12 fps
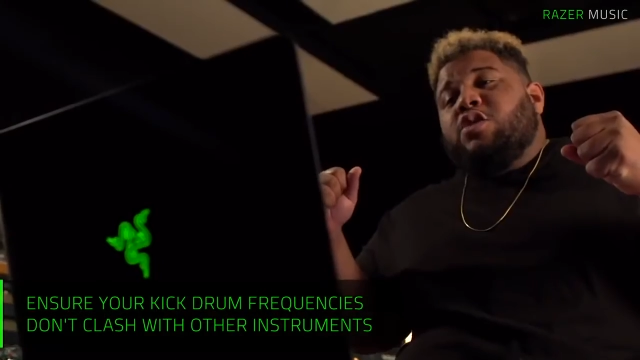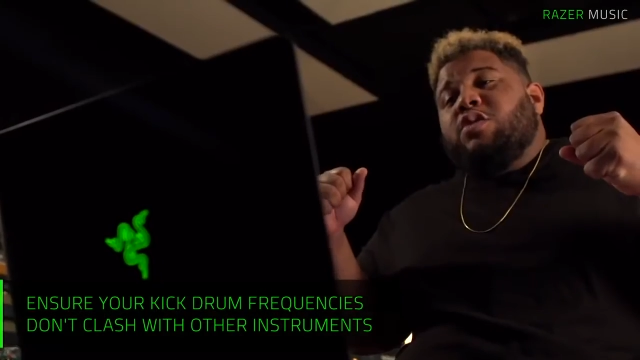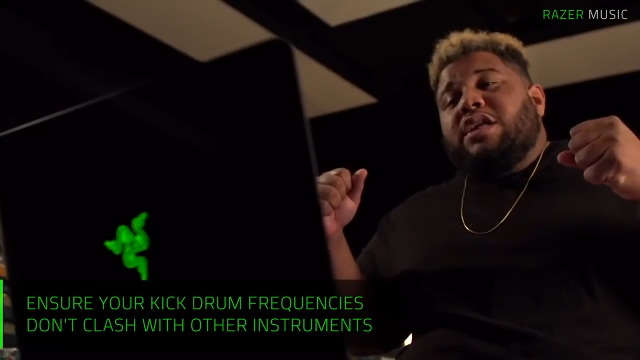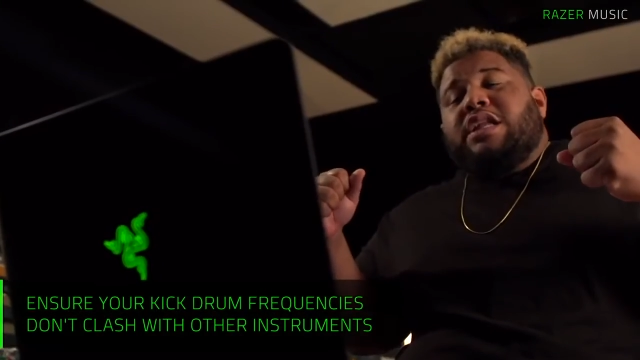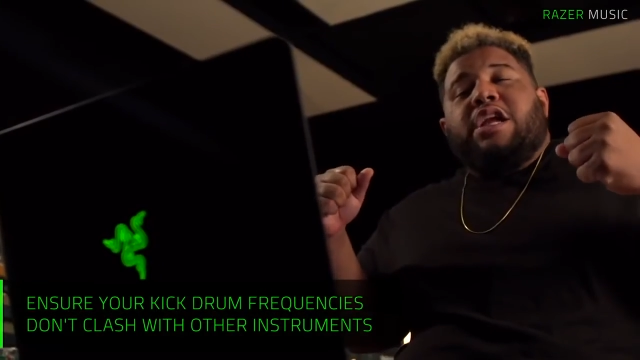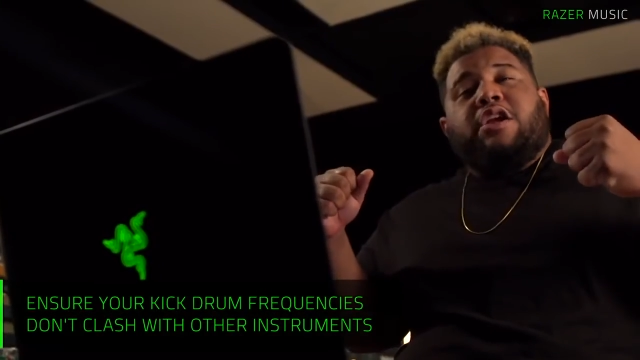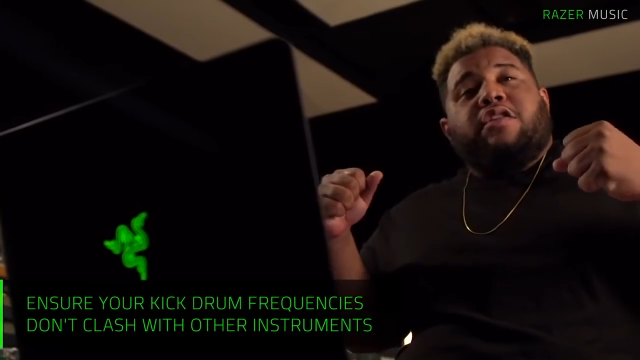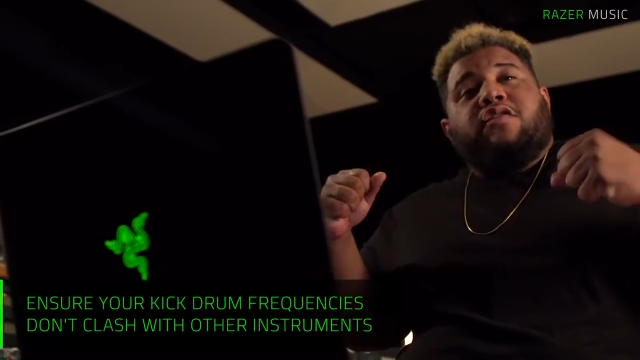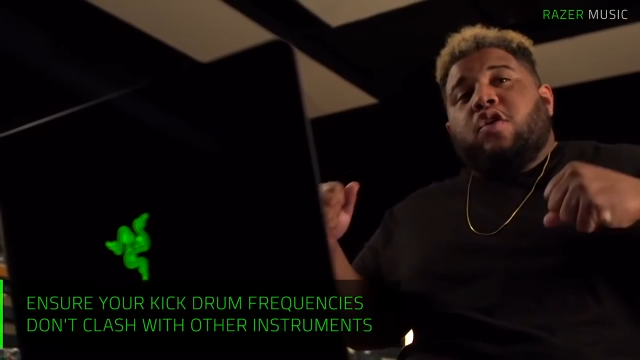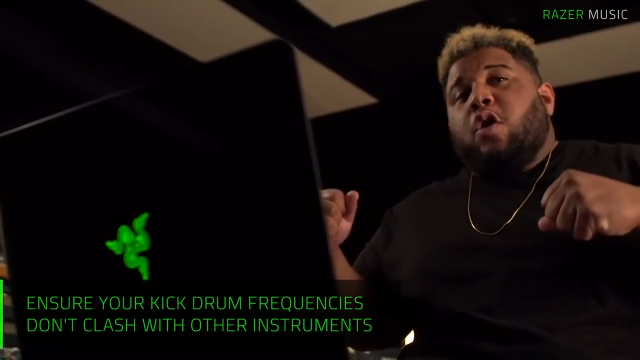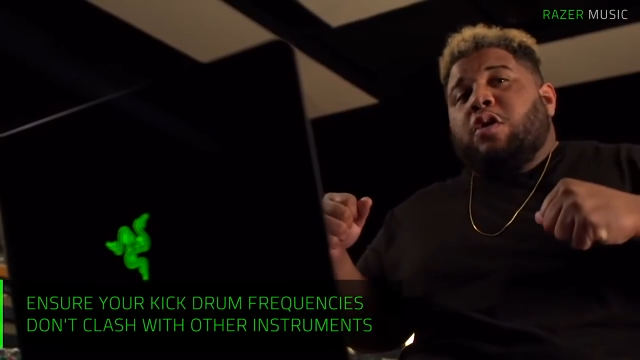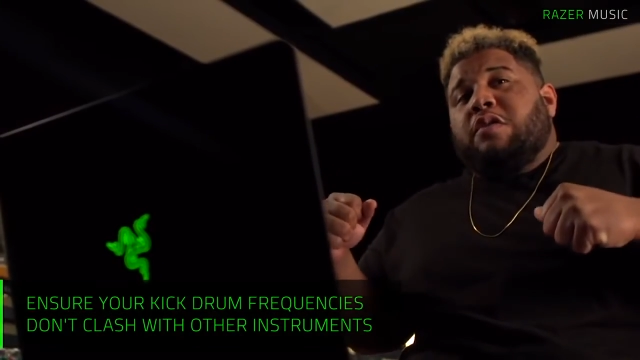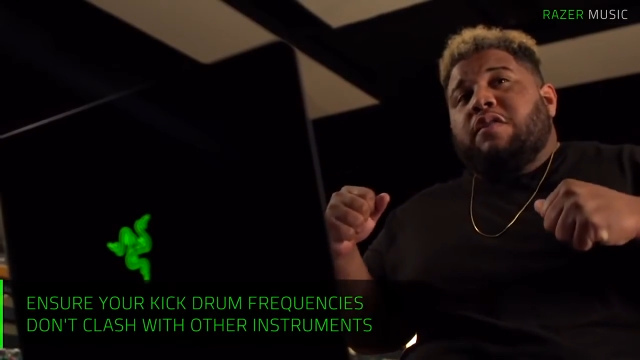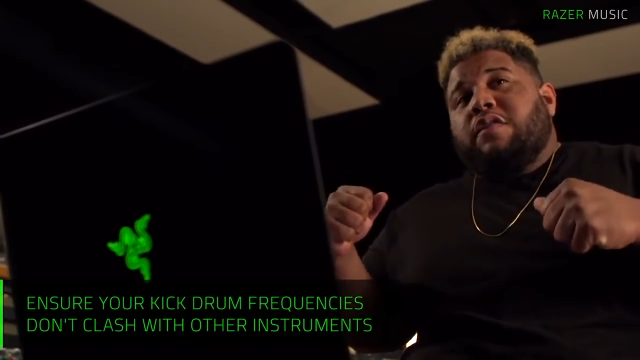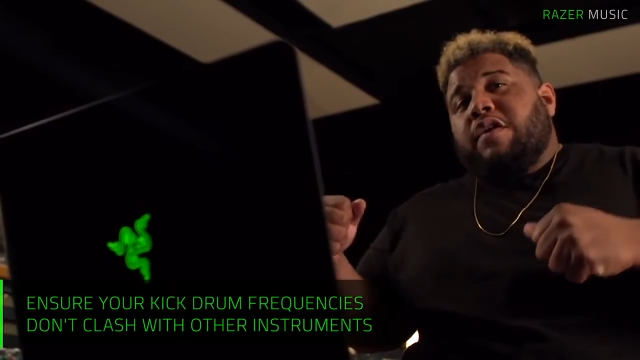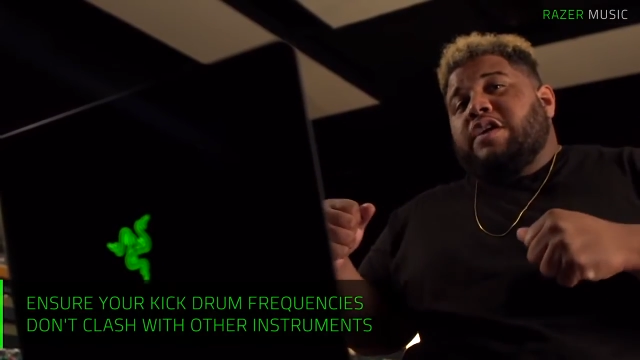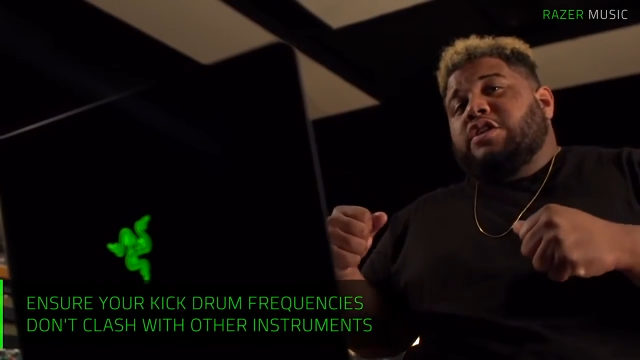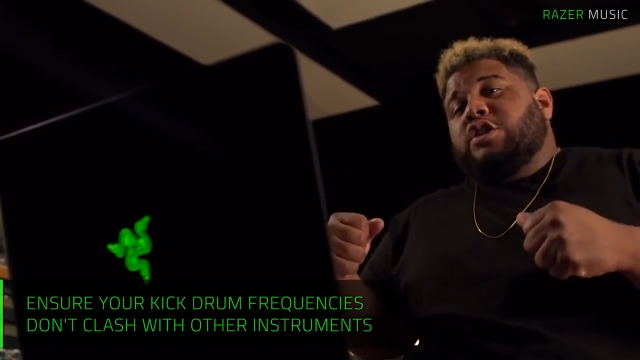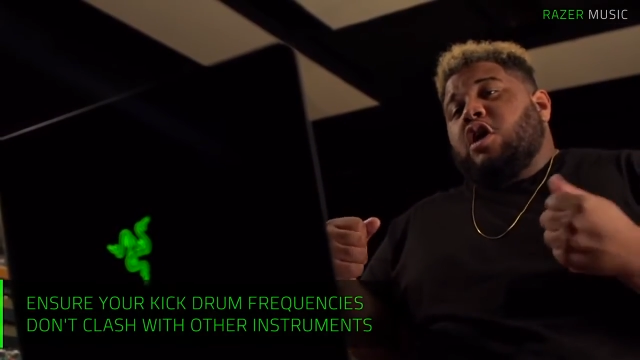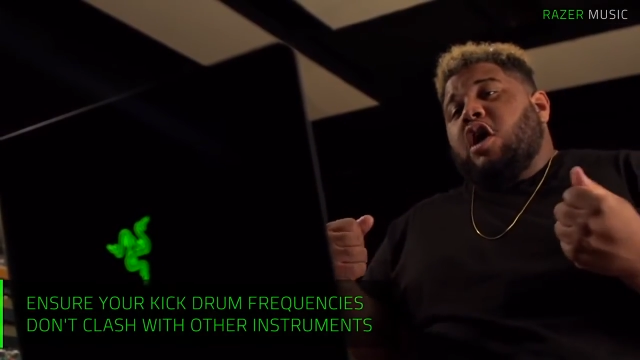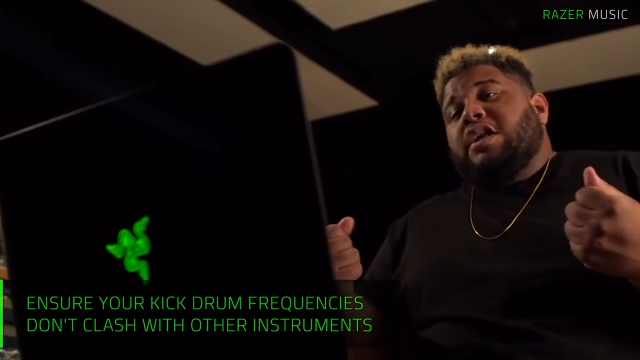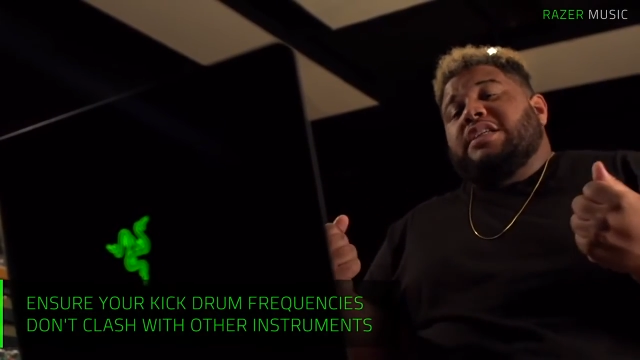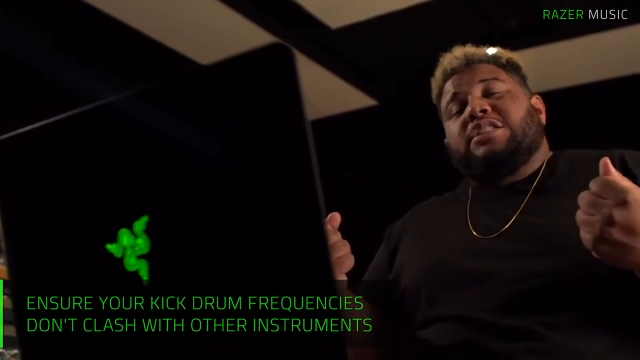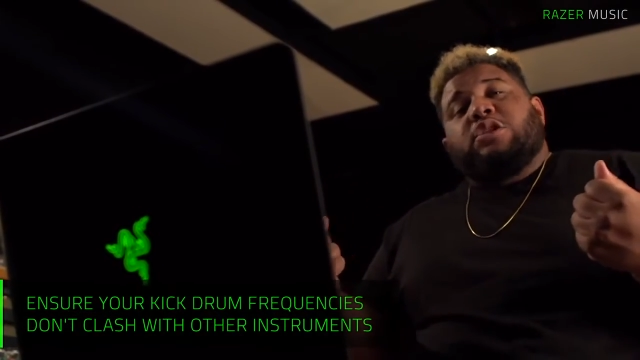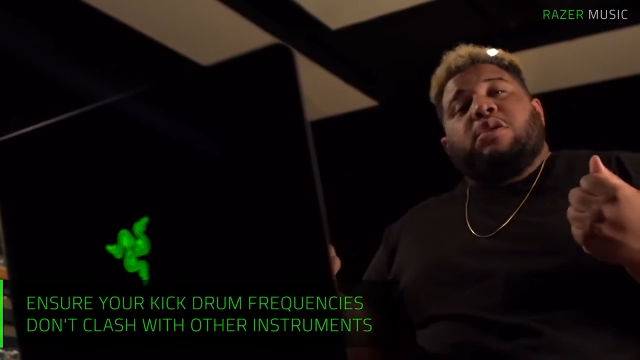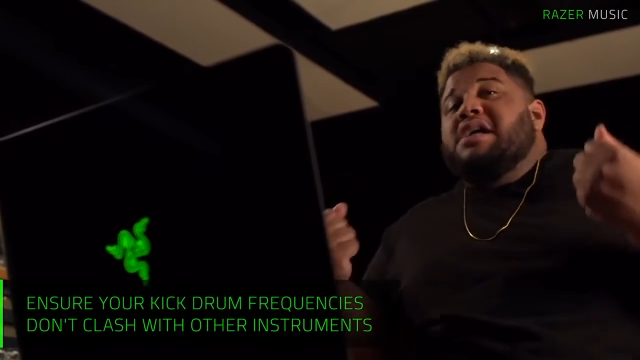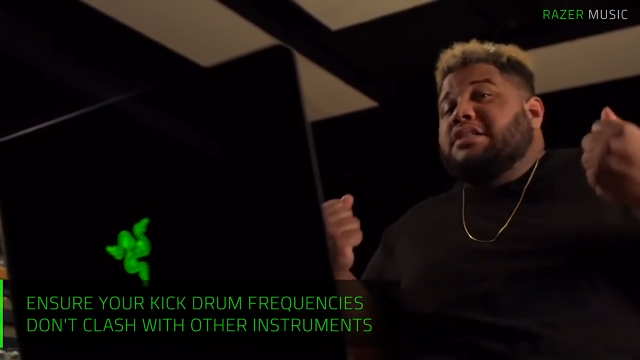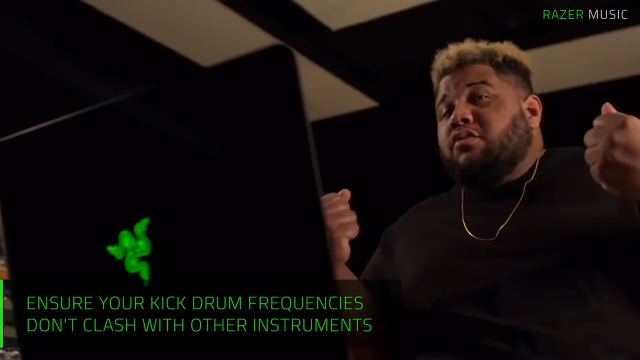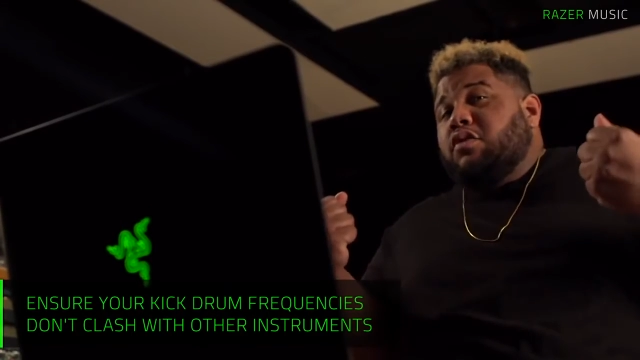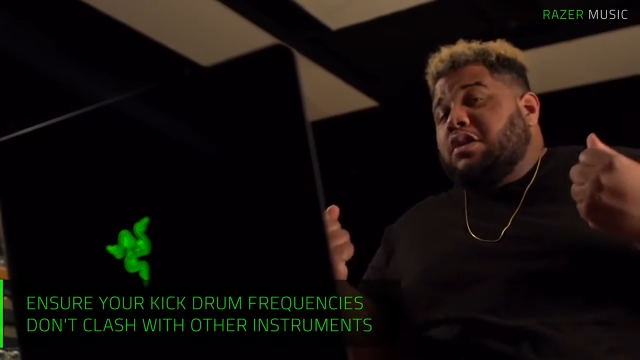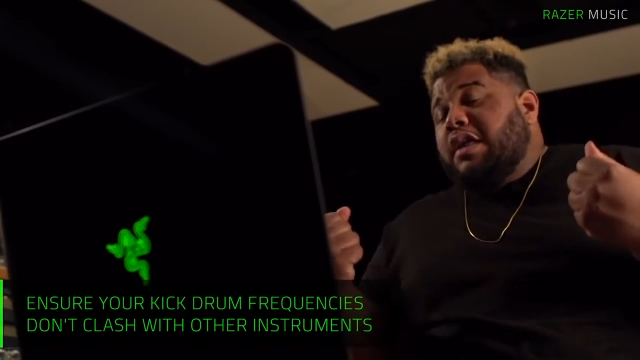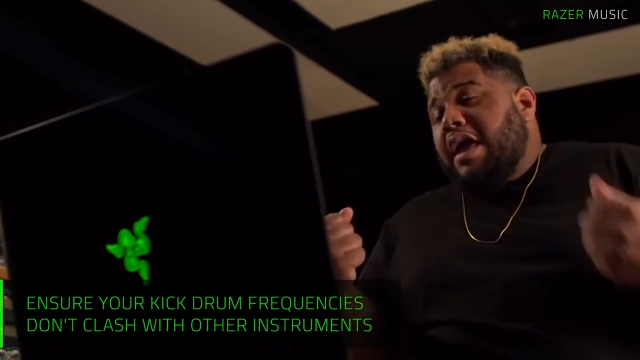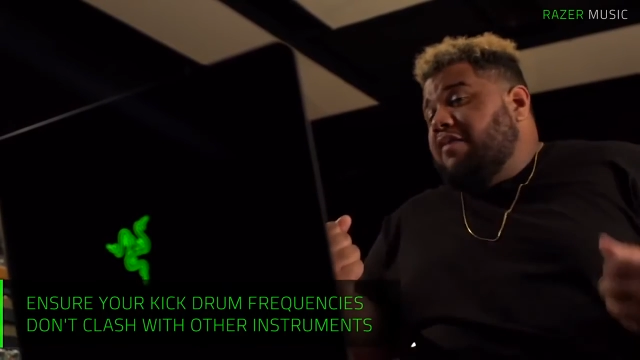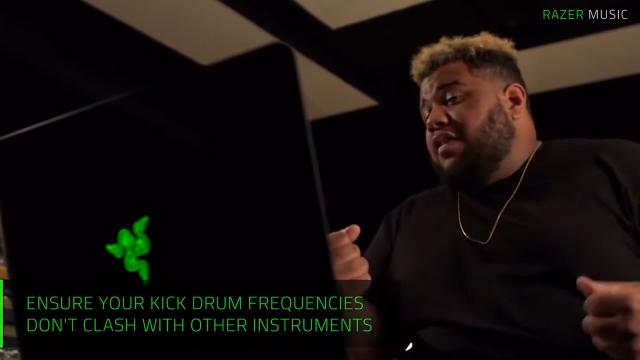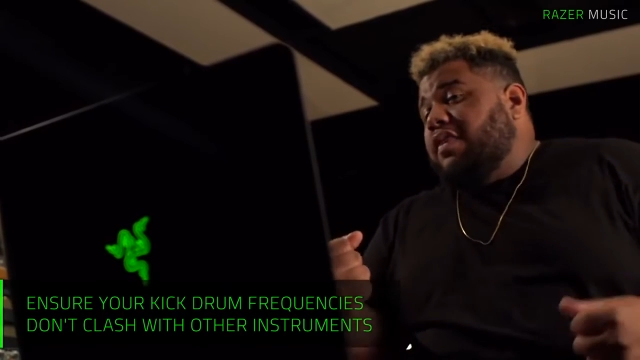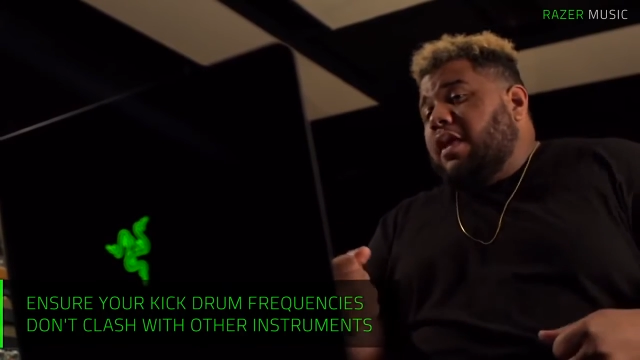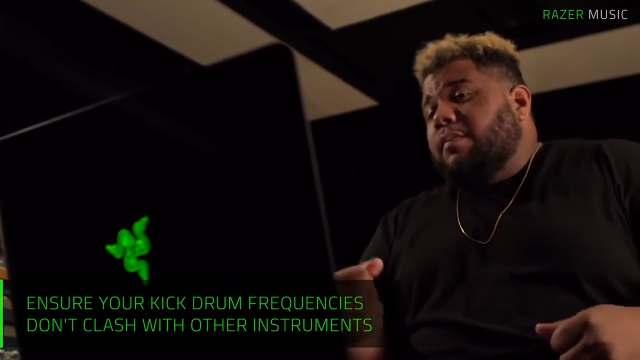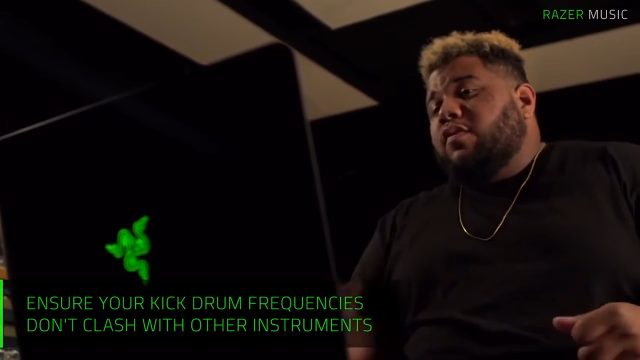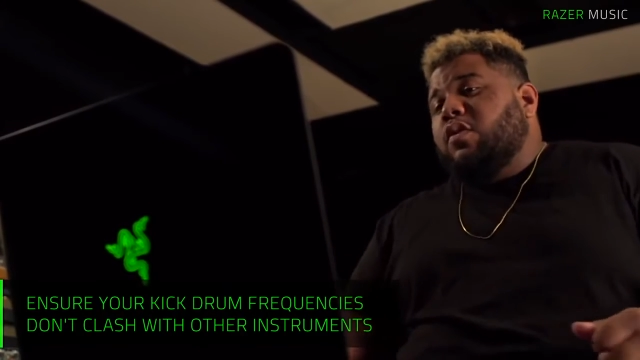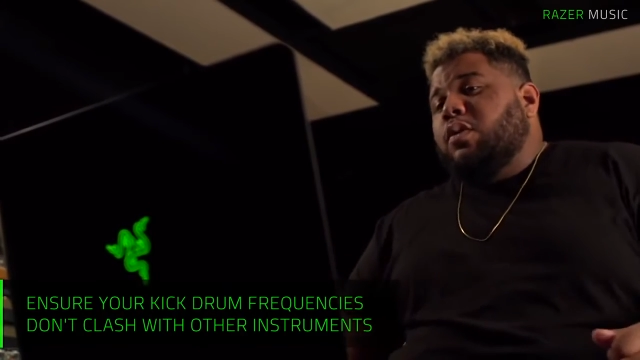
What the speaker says: you can hear the tone of it very strong and it still has a really heavy thump